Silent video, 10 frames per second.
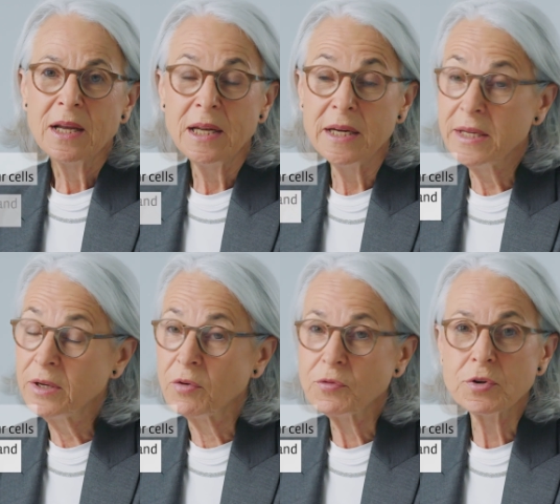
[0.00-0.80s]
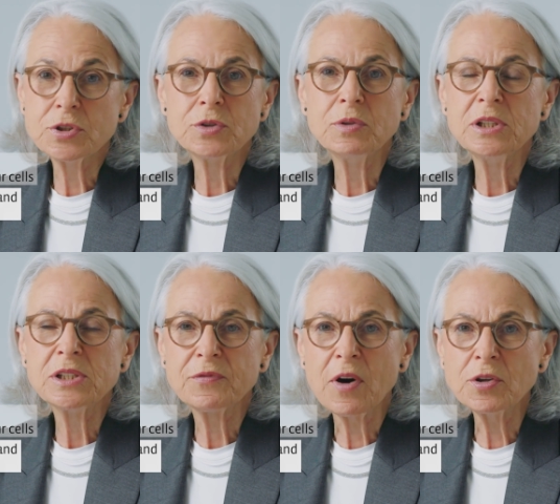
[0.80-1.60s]
leading, of course, to
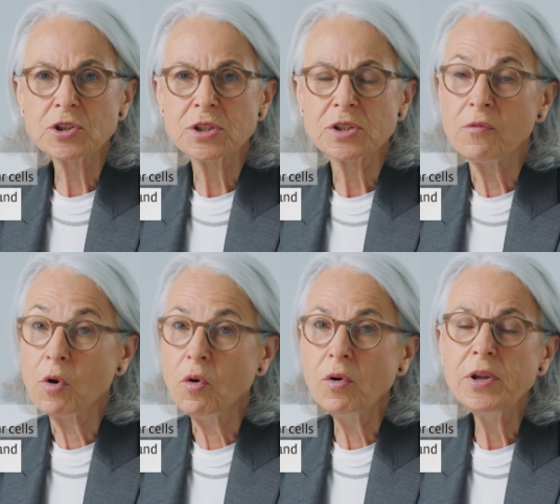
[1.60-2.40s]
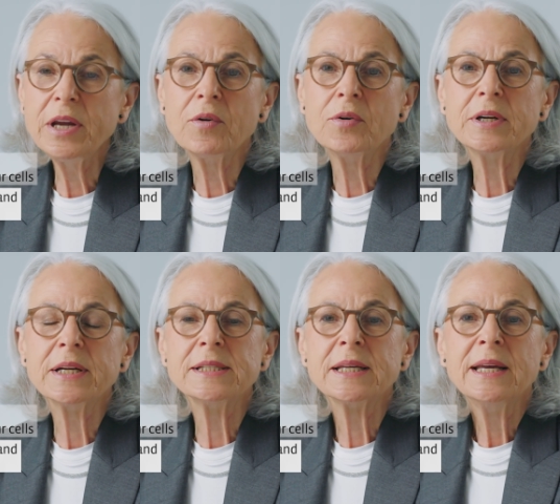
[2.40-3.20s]
dysfunctions of all the
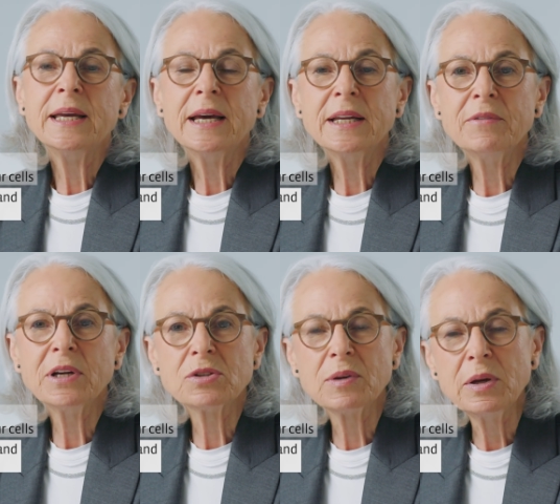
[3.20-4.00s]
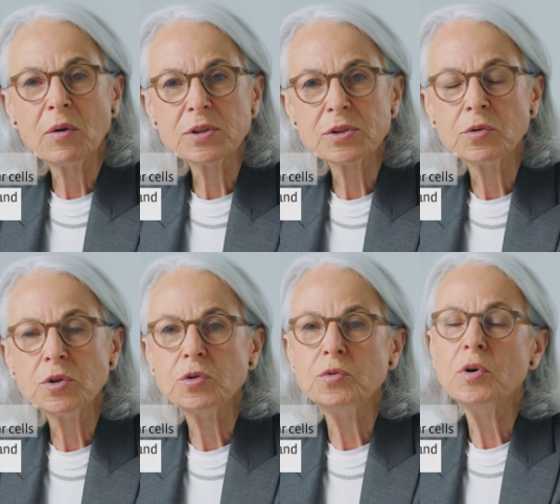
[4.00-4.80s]
organs and eventually also
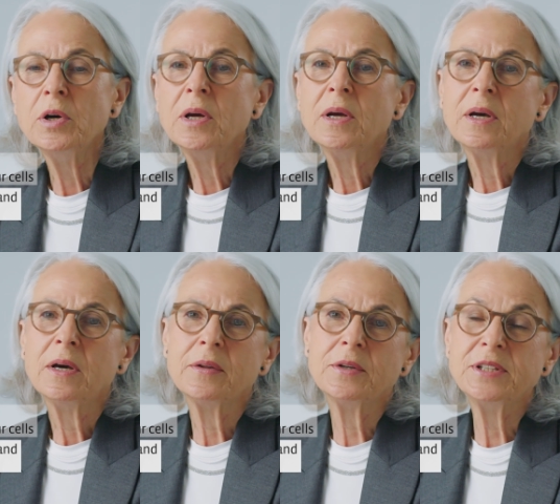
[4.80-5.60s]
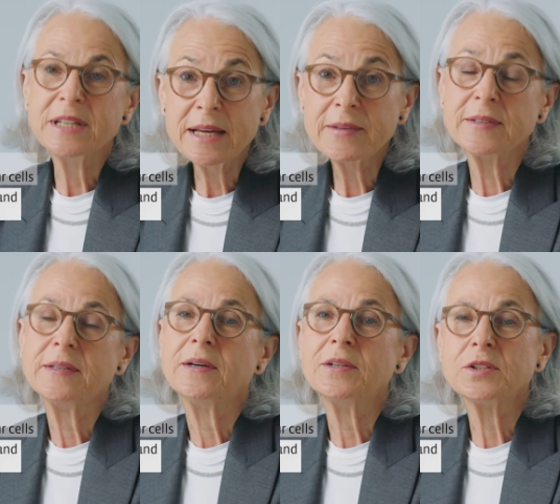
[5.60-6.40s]
to uh, the death
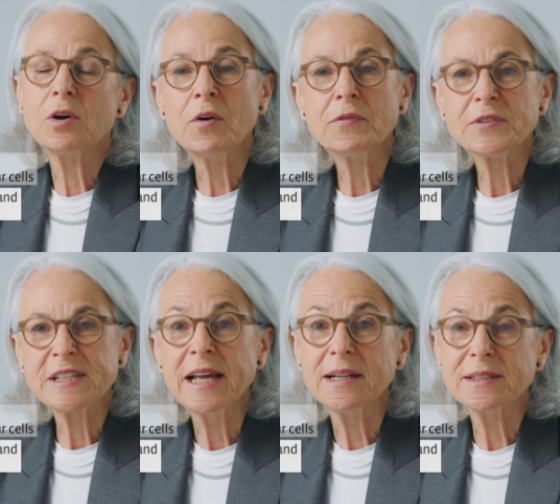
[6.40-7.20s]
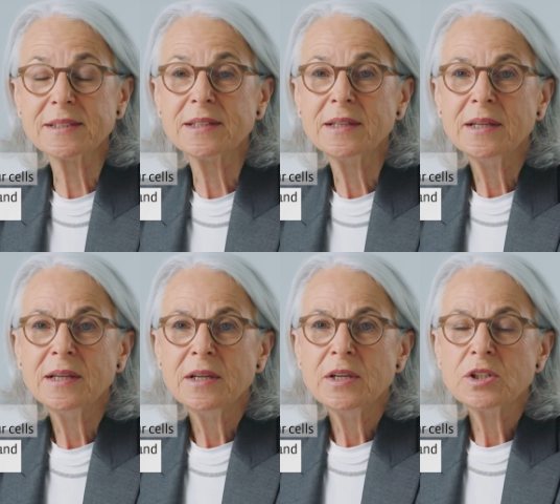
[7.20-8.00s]
of, of cells.
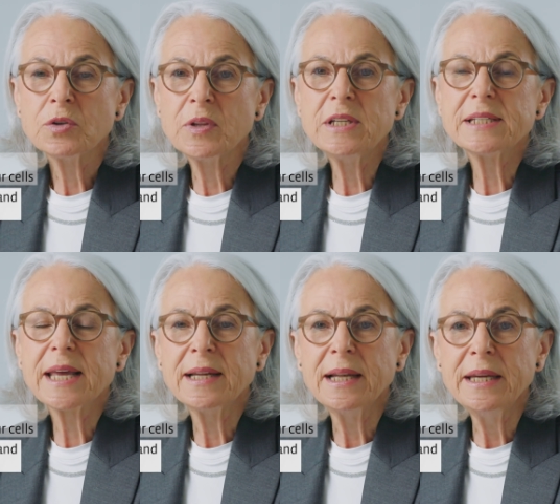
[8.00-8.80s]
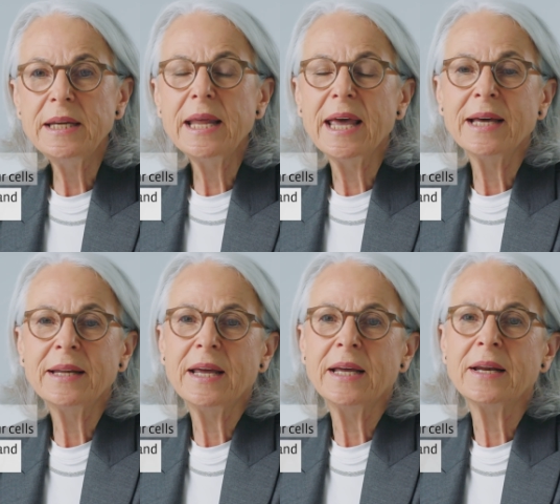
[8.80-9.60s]
So this can lead
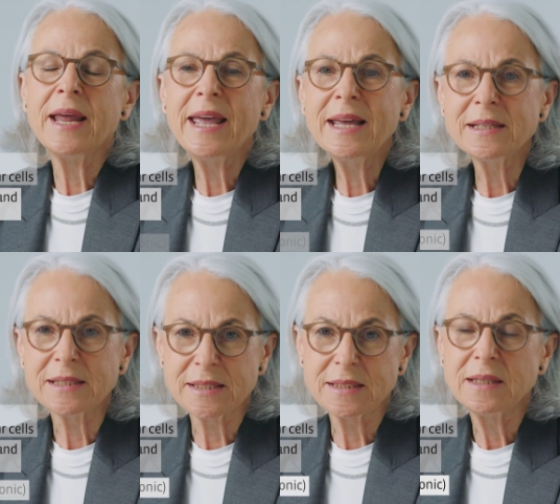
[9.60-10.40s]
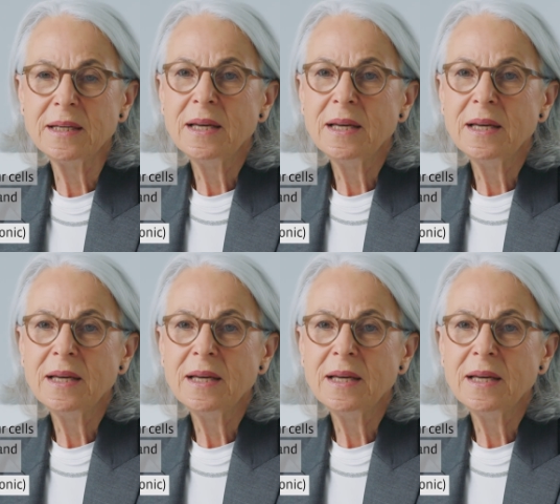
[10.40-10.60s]
and enhance